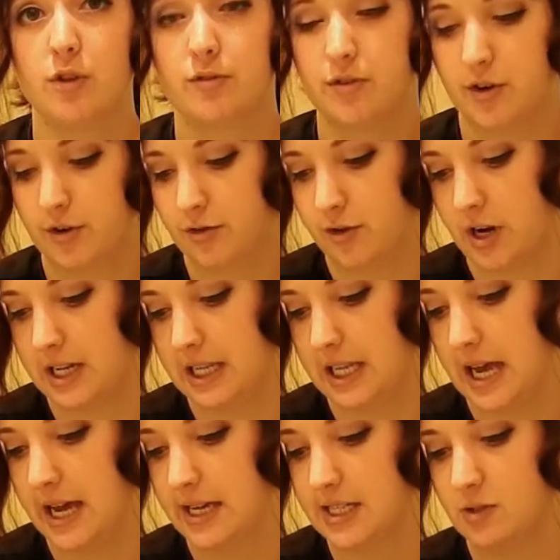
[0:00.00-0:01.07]
of her front
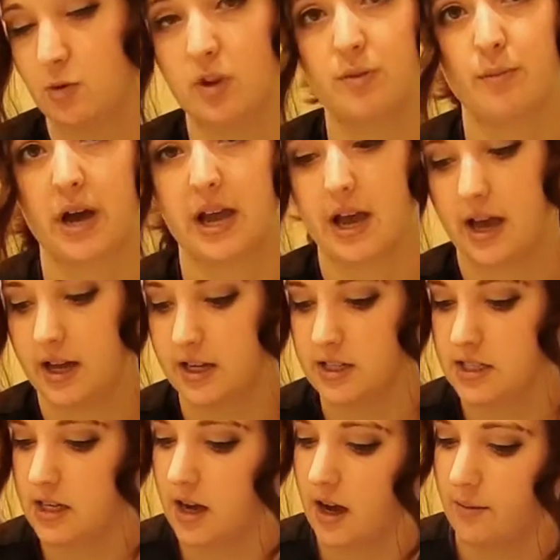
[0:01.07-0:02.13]
legs with my
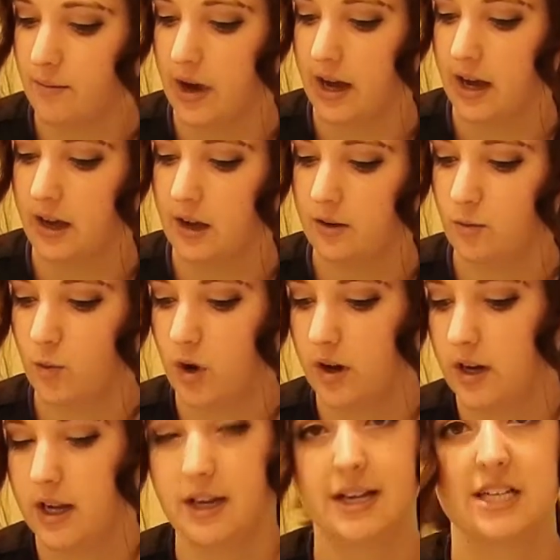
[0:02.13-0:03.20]
hand, my
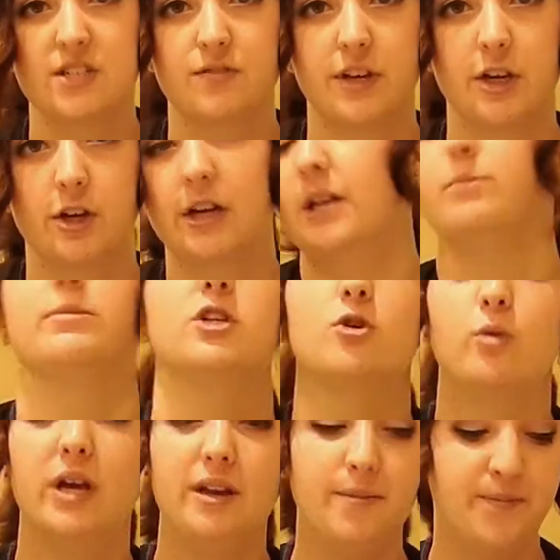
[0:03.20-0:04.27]
one index finger in
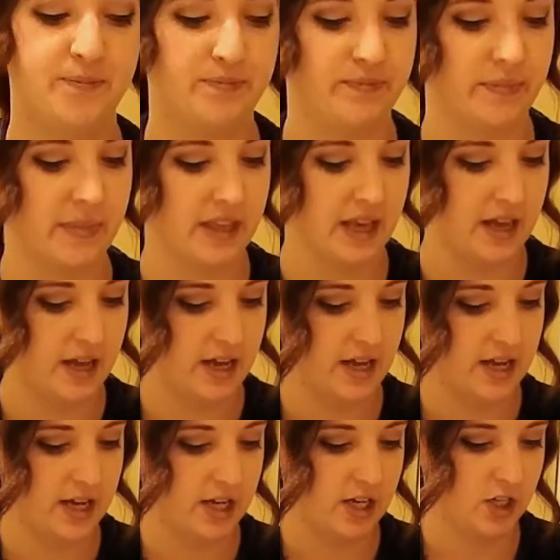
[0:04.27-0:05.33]
between.
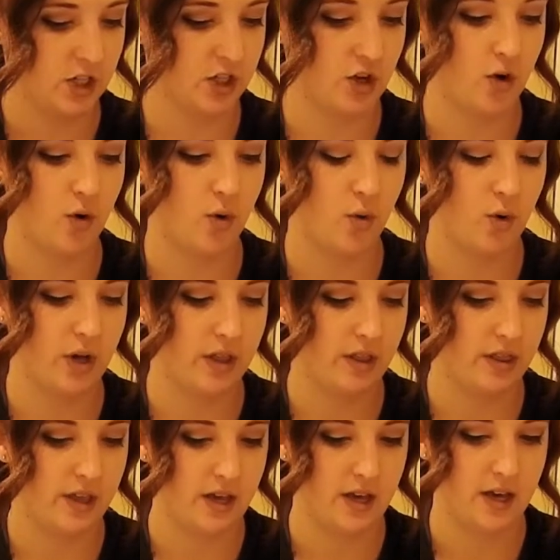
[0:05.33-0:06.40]
So
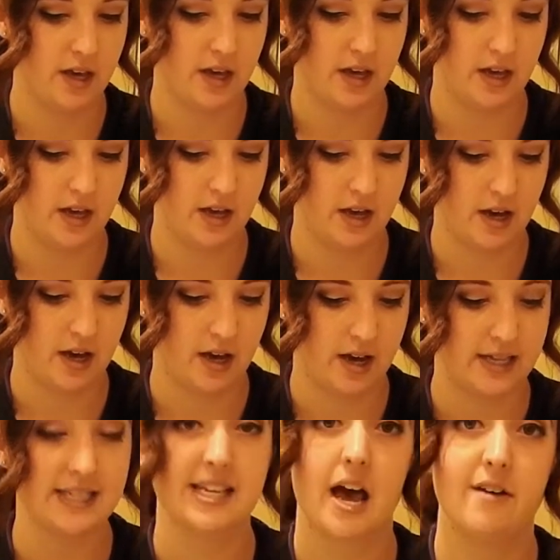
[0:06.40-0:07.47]
the
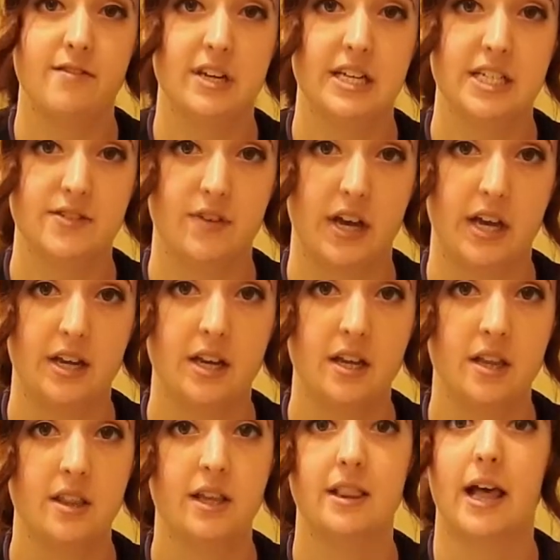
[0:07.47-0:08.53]
saphenous vein,
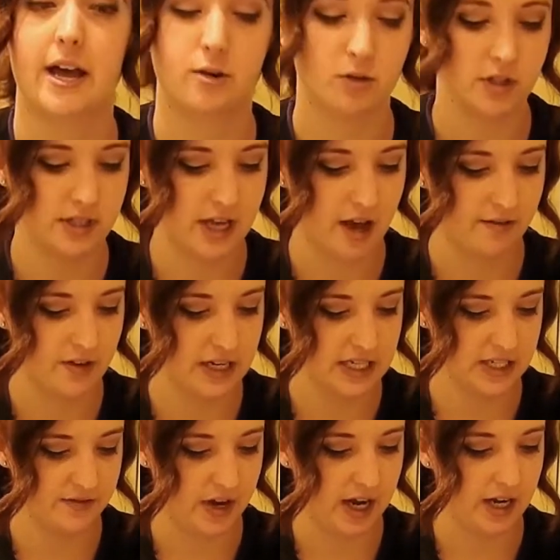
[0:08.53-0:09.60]
the lateral
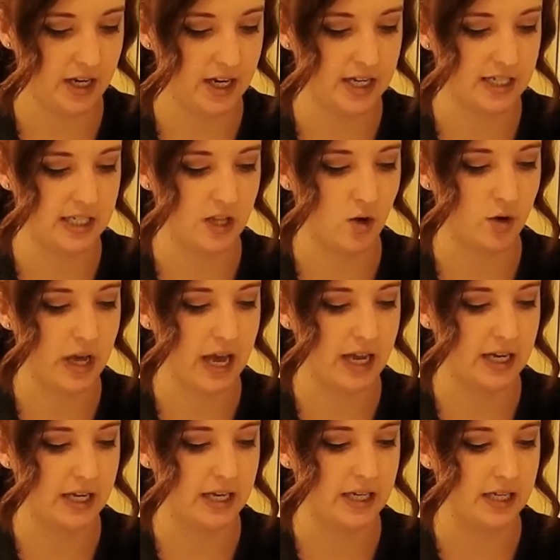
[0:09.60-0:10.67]
saphenous vein, is
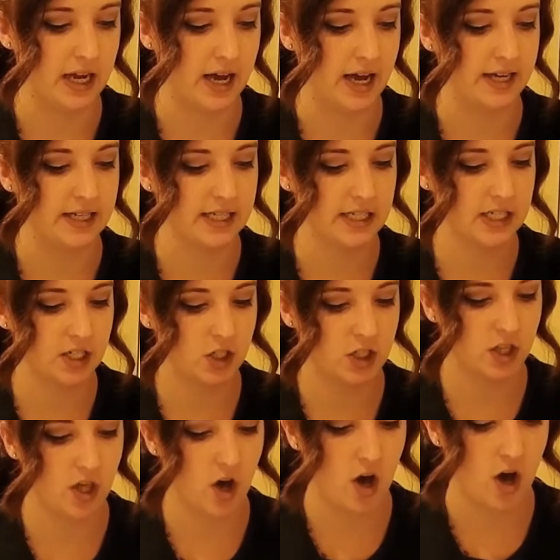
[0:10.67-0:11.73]
located proximal
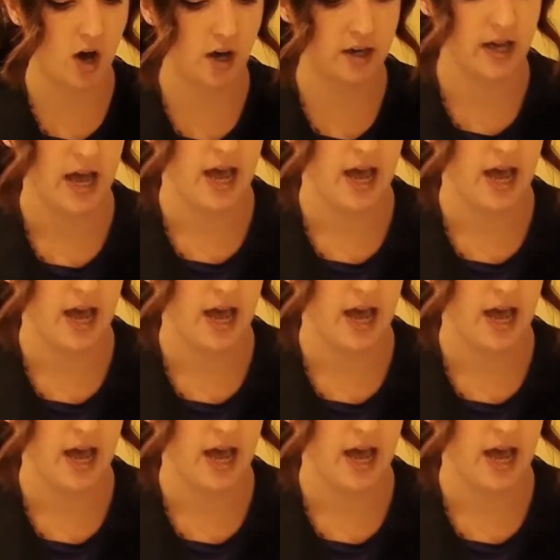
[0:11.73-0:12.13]
to the hock